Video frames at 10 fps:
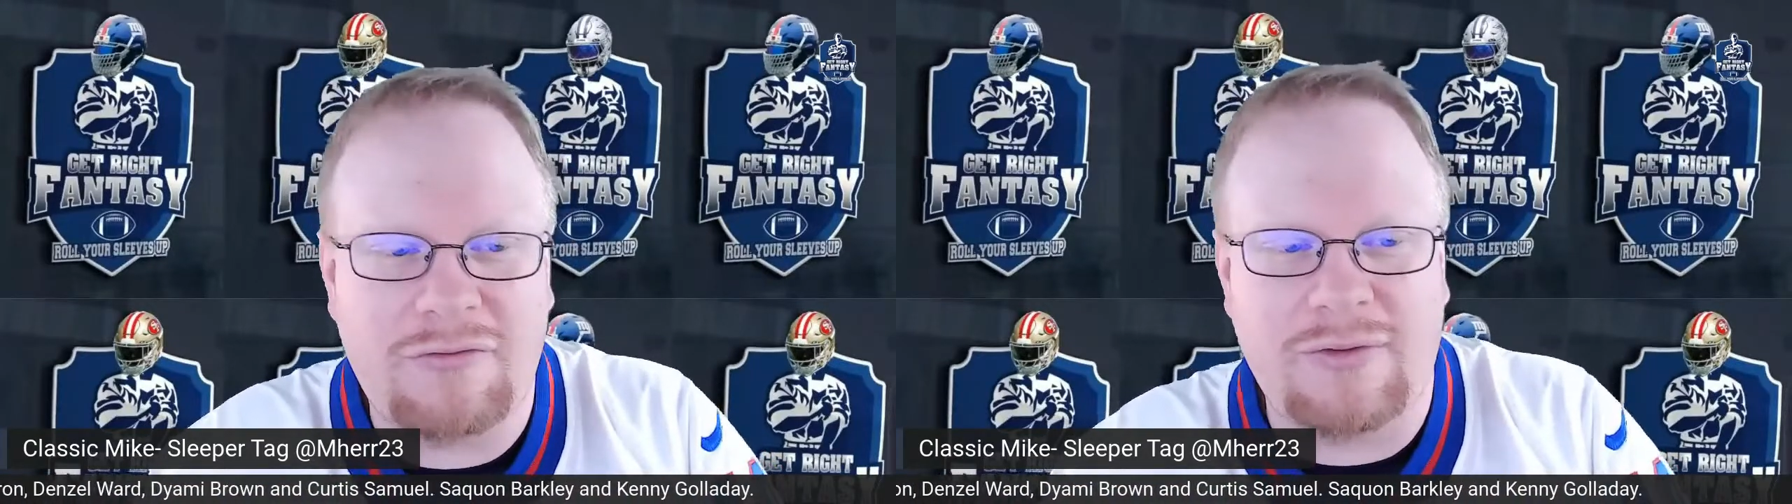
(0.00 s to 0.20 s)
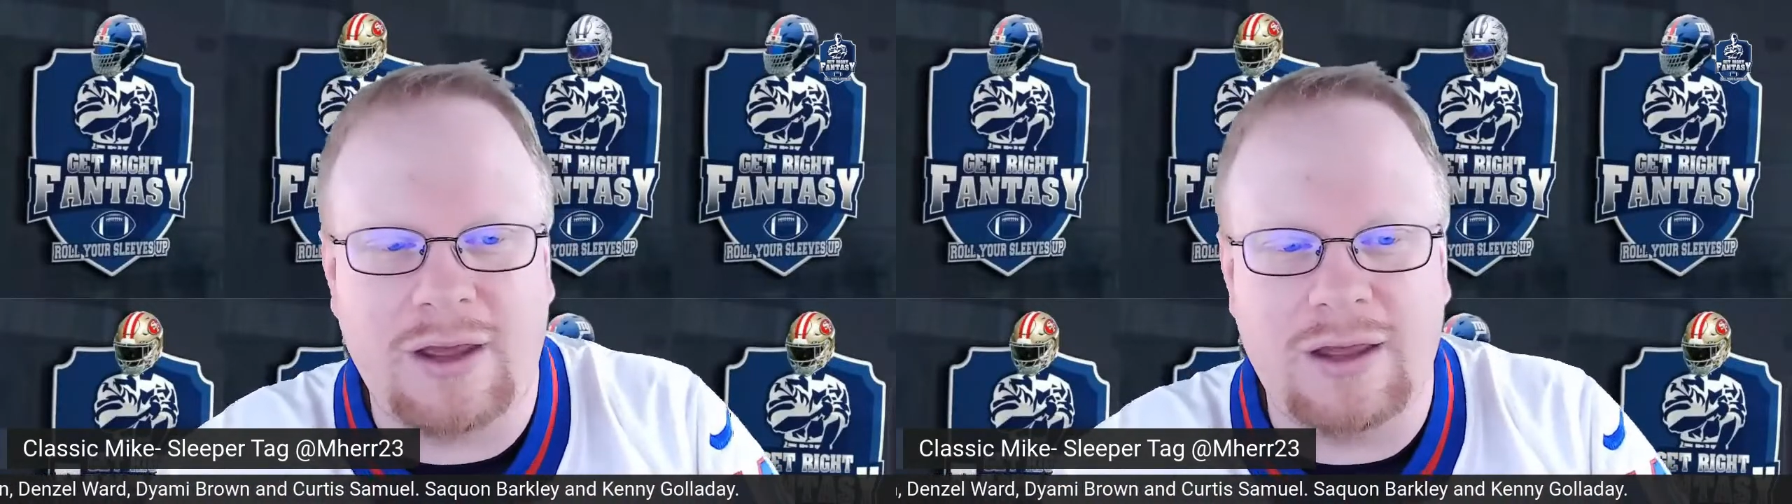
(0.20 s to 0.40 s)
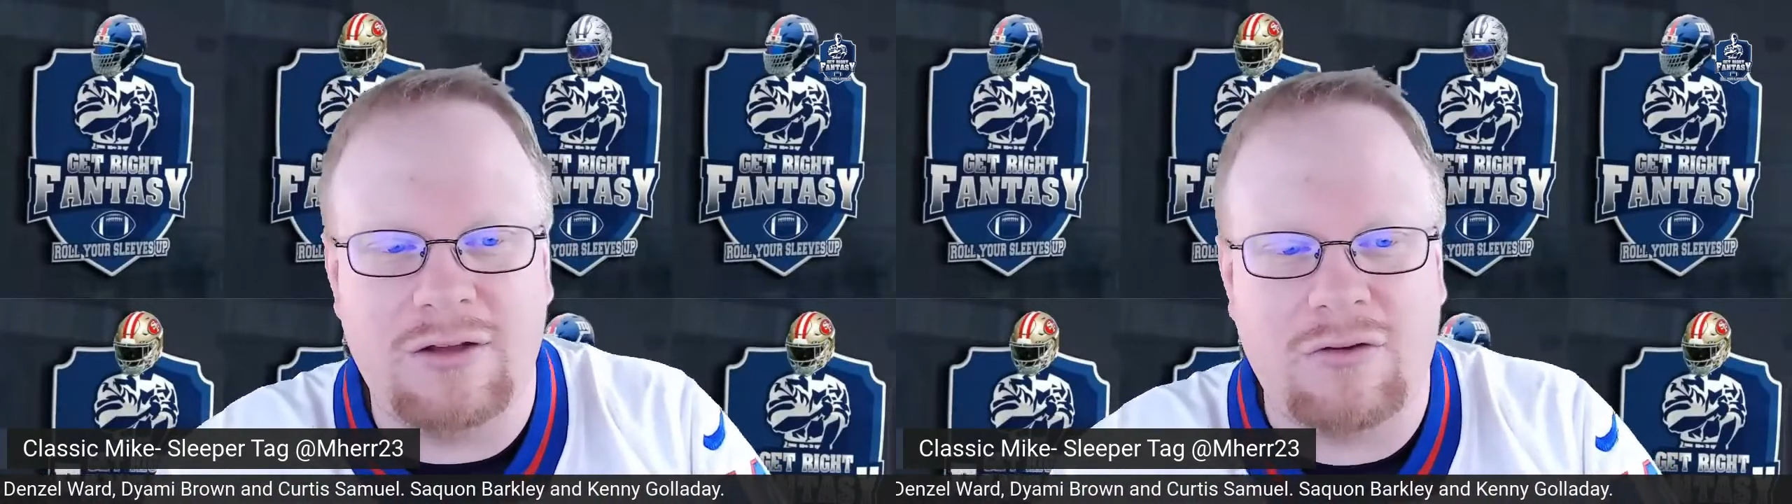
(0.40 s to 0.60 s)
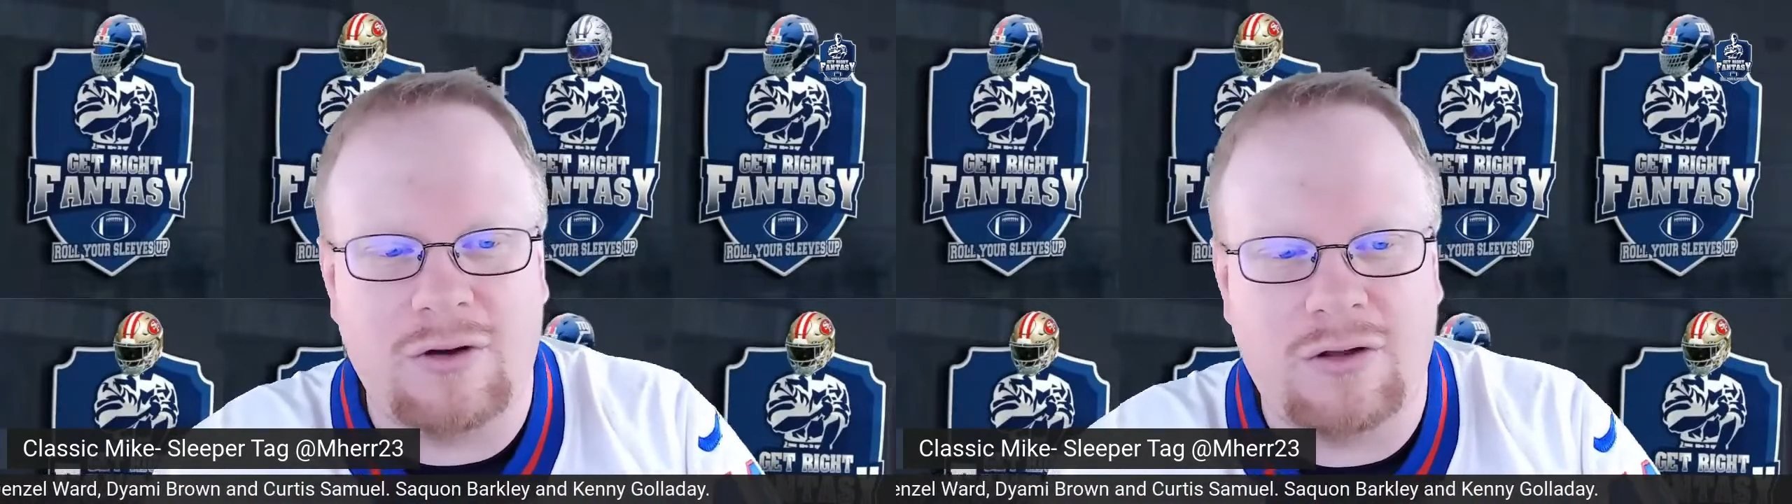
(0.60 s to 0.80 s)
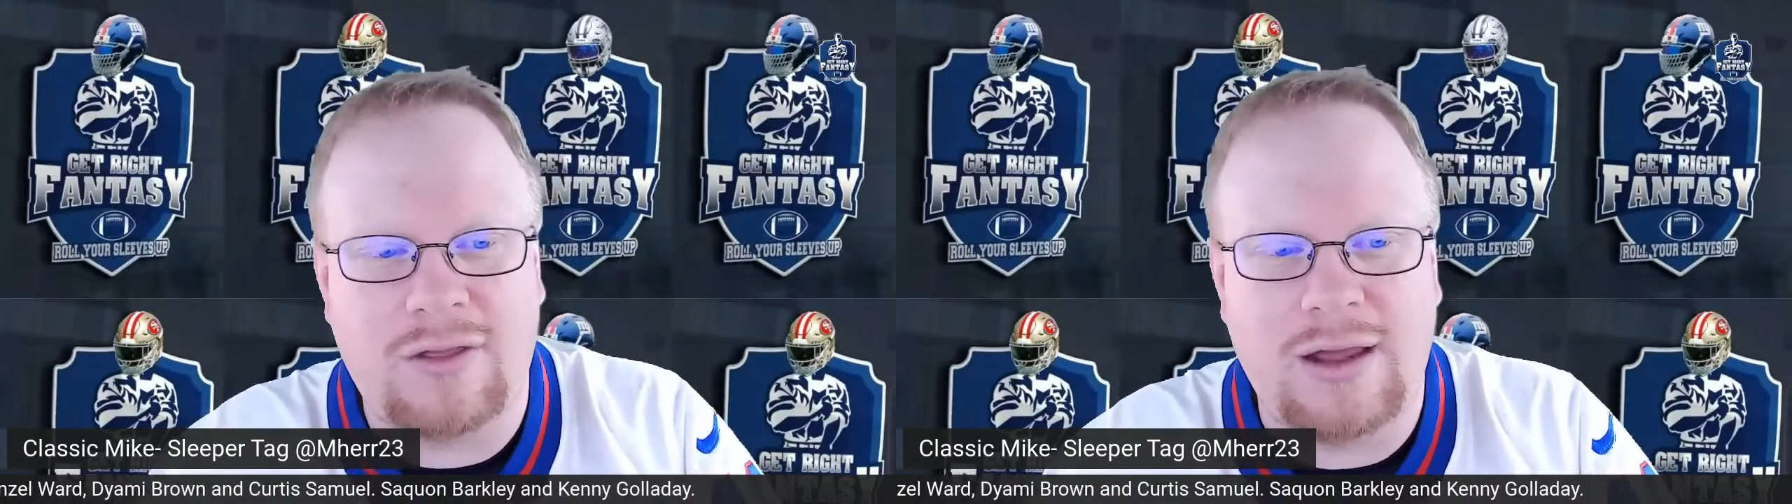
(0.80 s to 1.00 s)
like
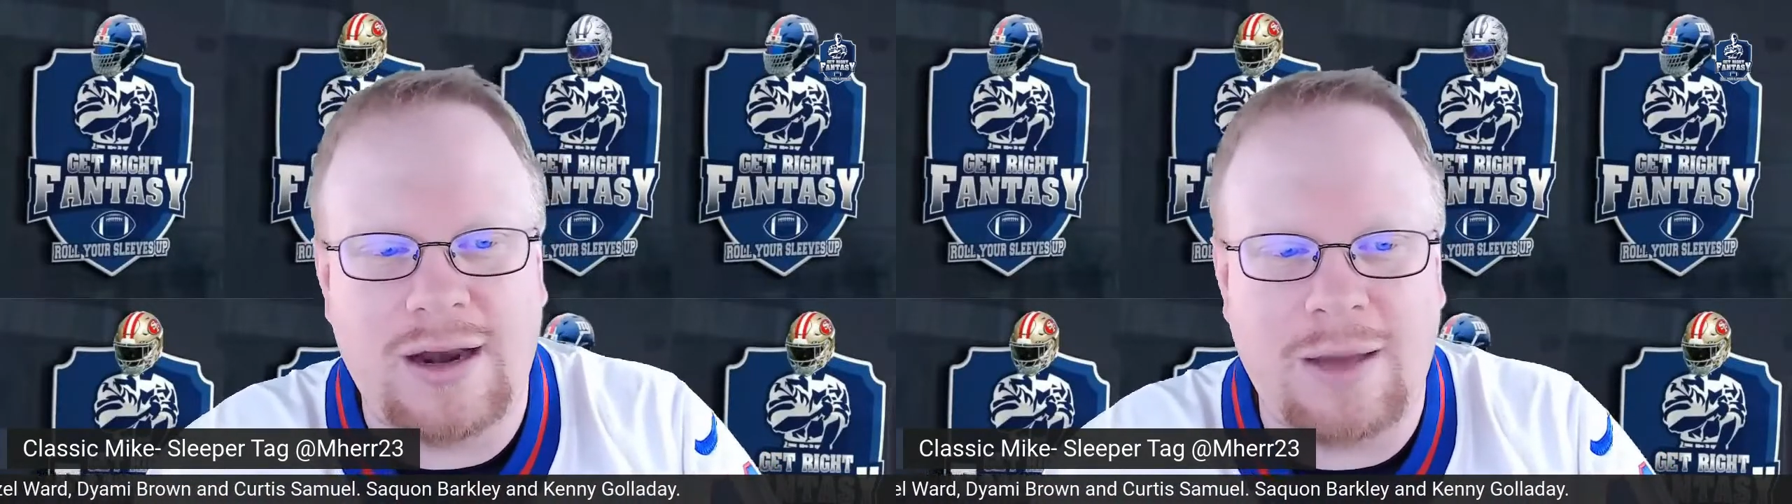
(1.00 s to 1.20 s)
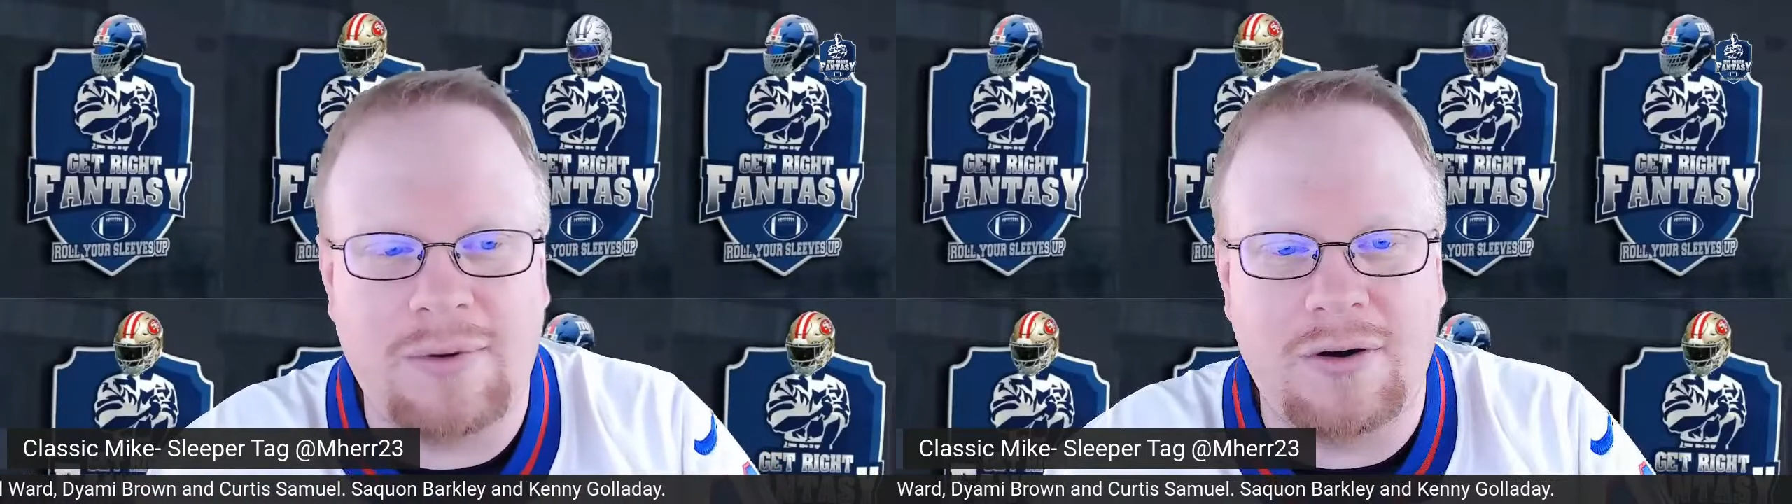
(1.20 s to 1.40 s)
injuries that happen